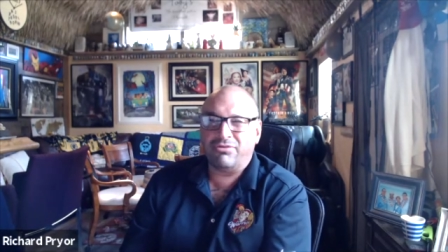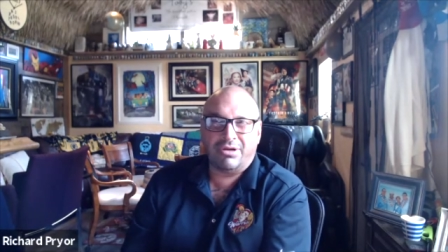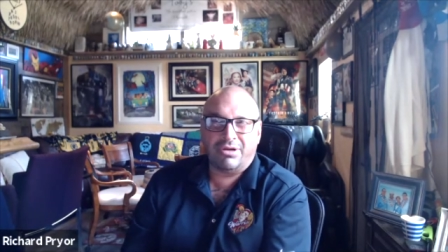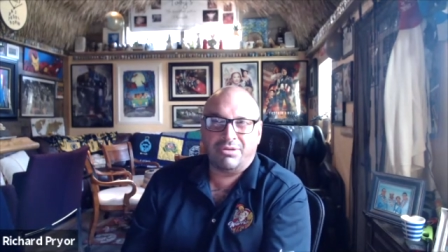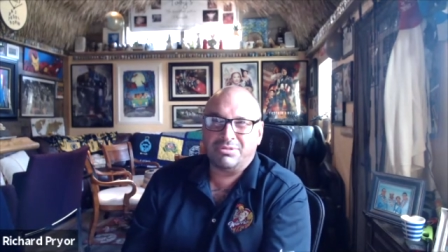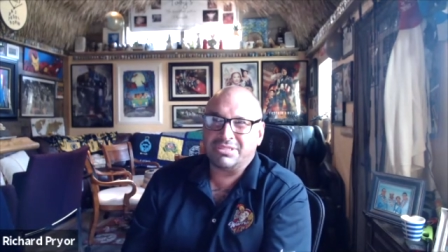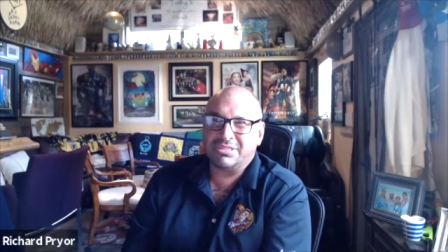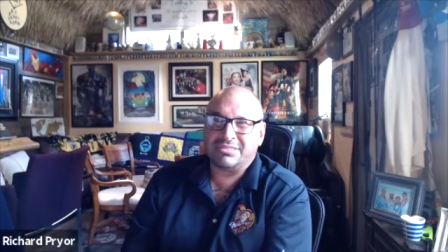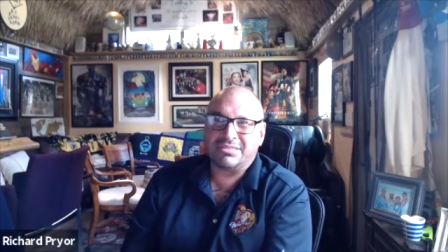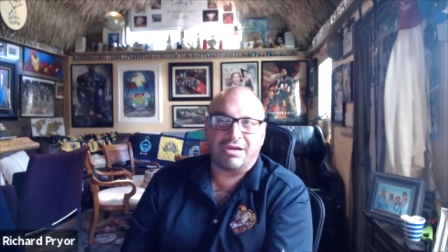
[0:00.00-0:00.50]
it
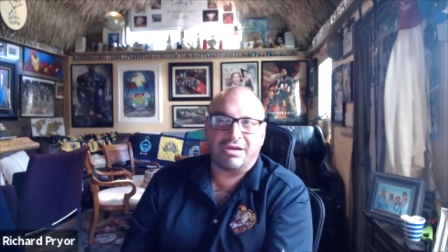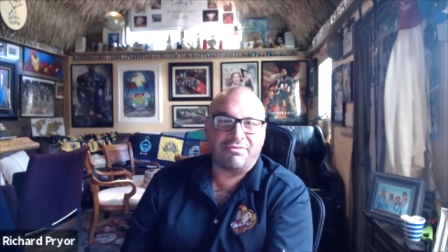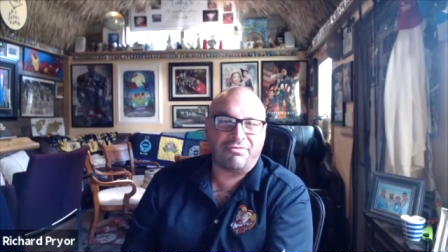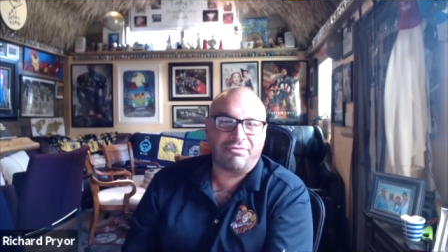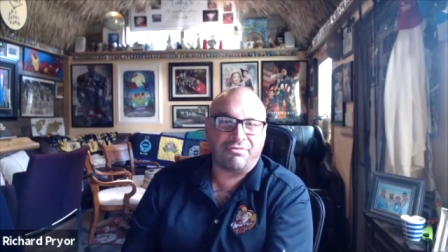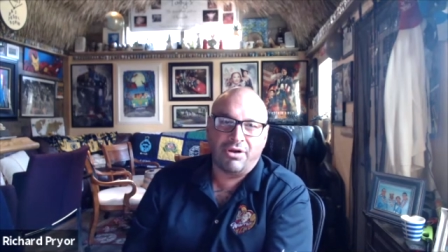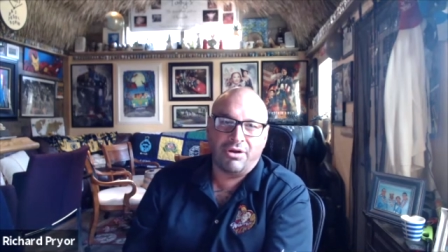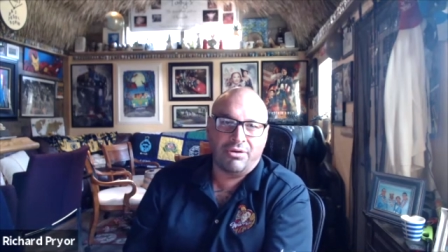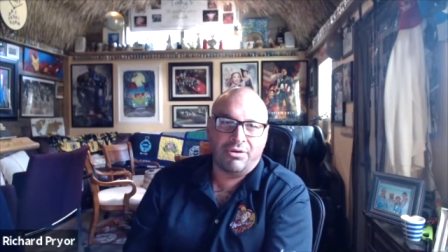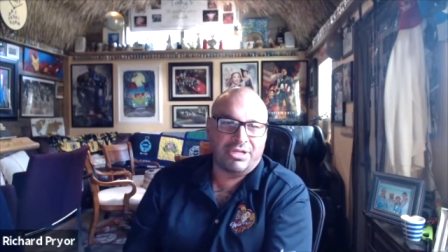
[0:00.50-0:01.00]
was a tough
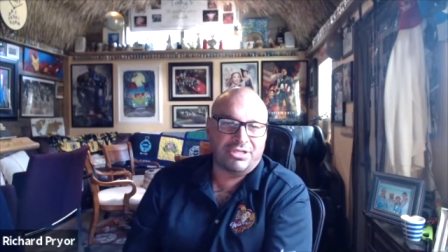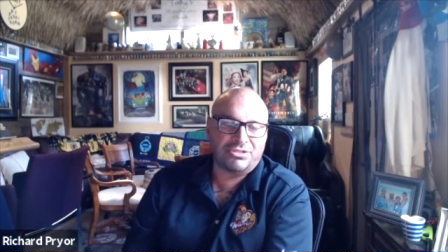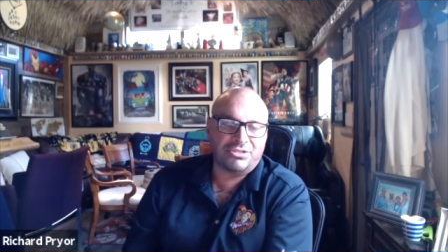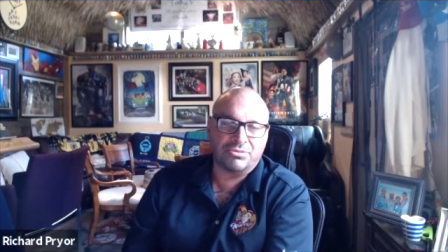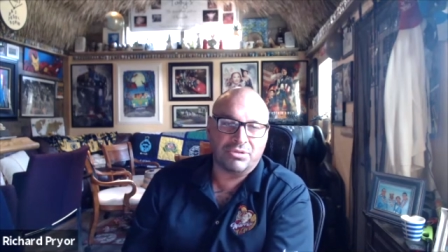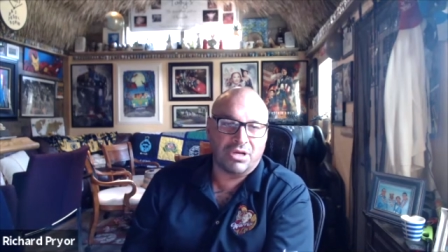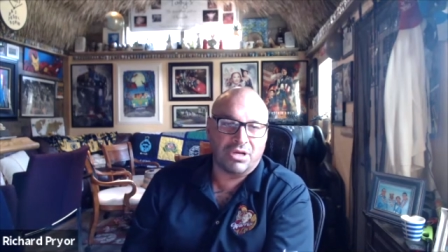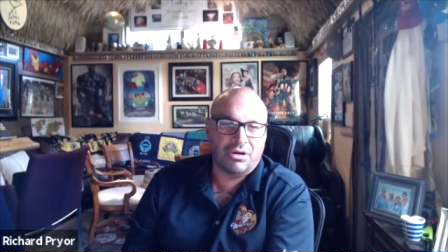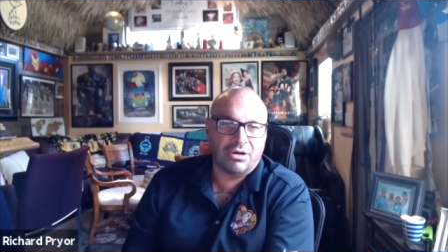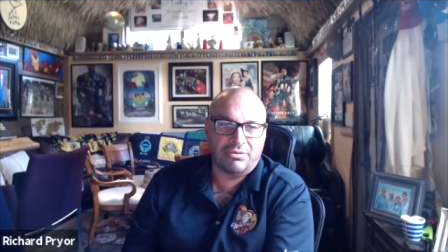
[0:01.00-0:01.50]
road, as you
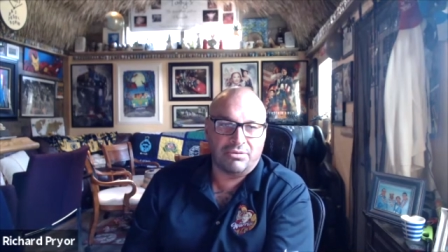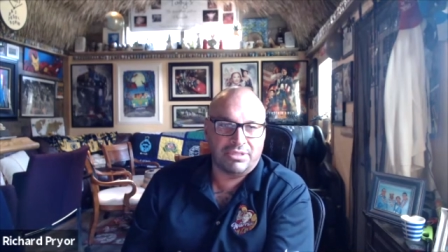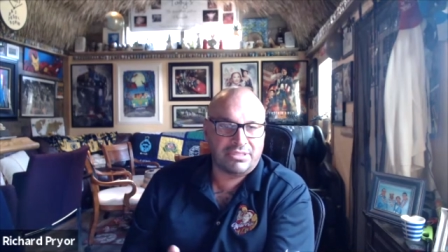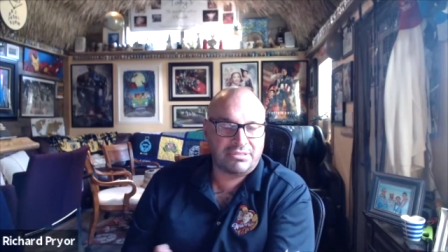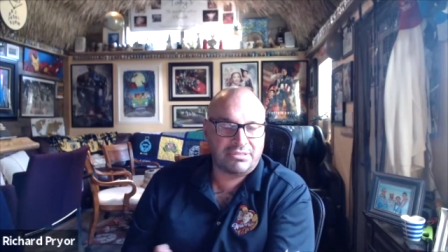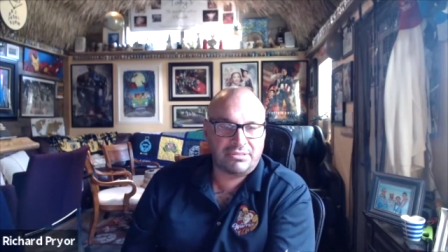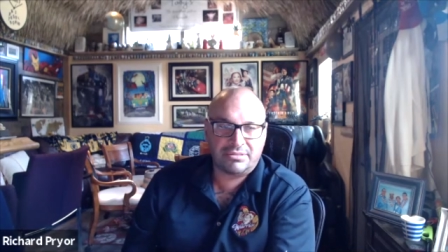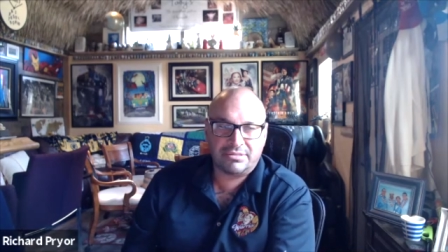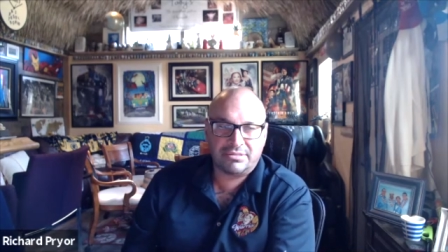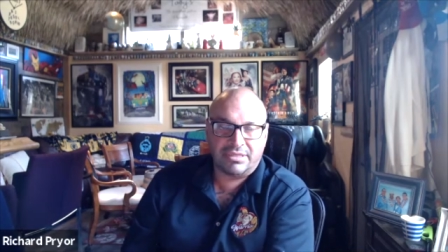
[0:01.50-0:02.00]
know.
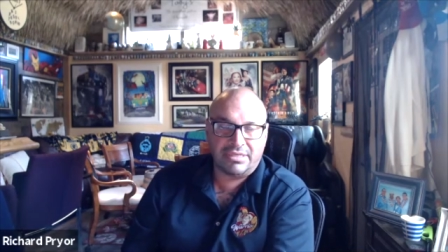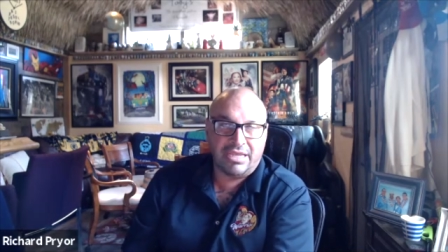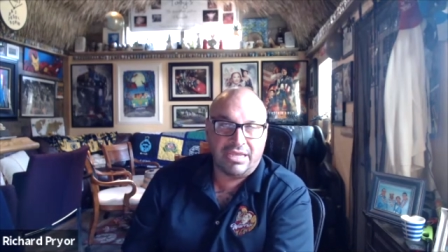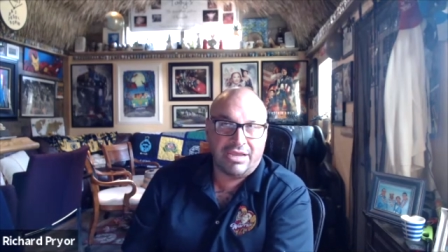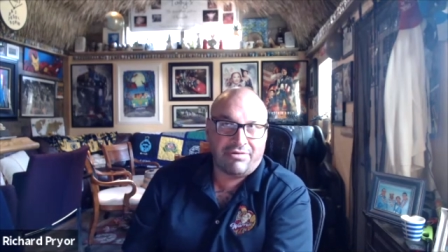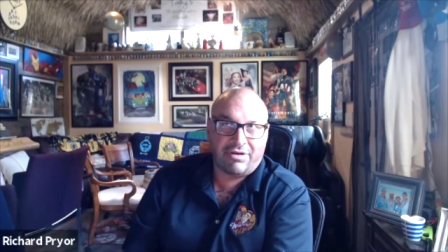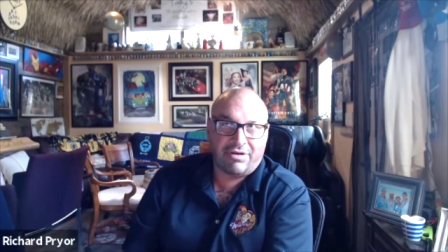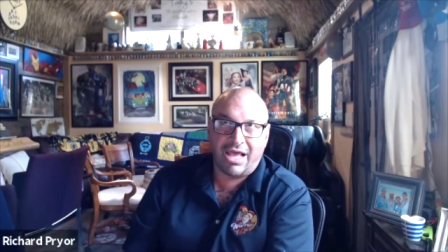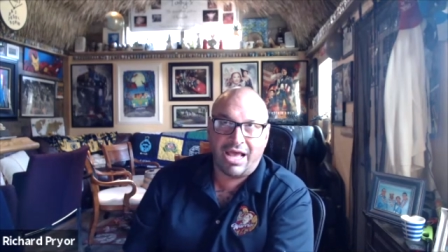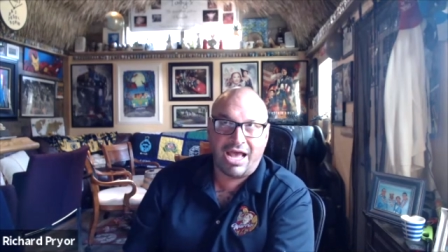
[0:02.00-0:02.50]
It's a year
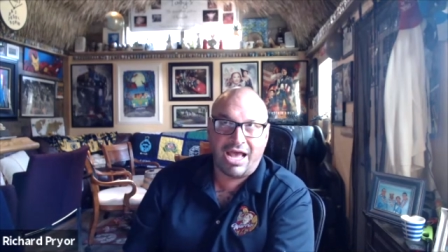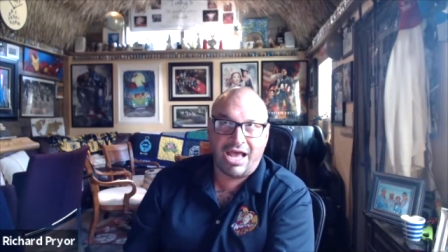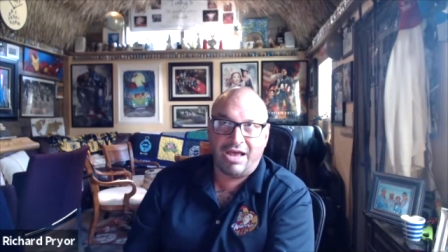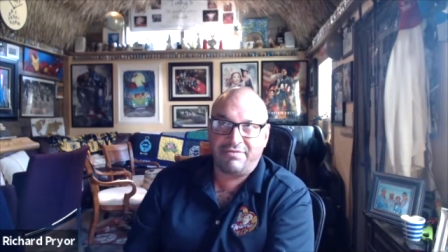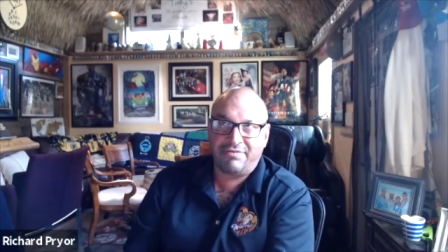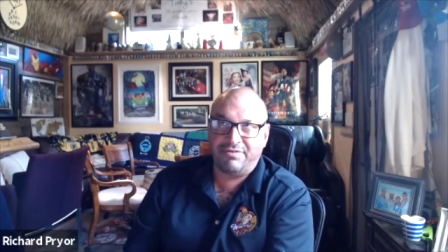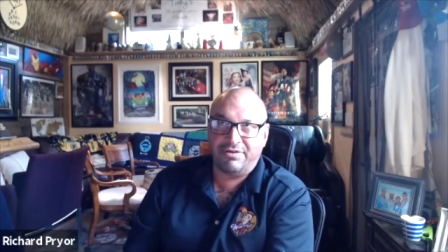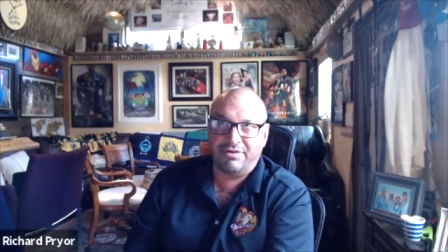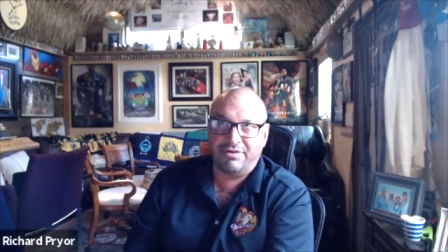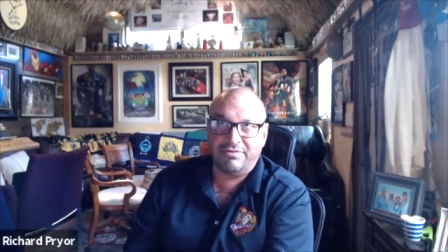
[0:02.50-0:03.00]
and a half
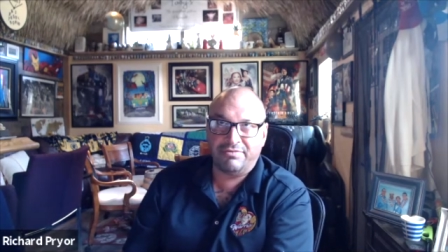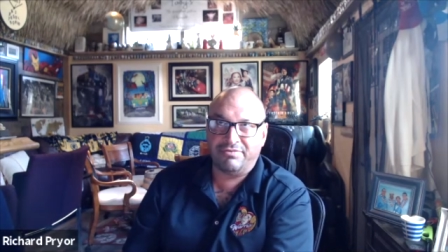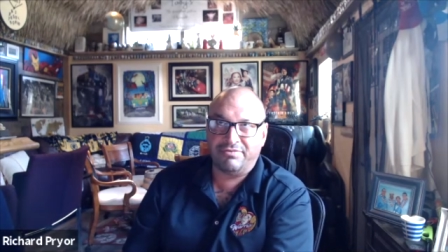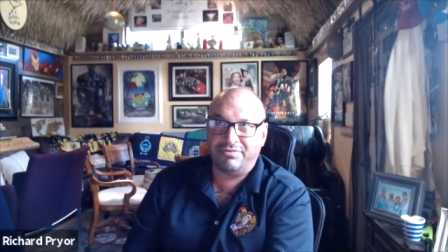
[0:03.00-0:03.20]
of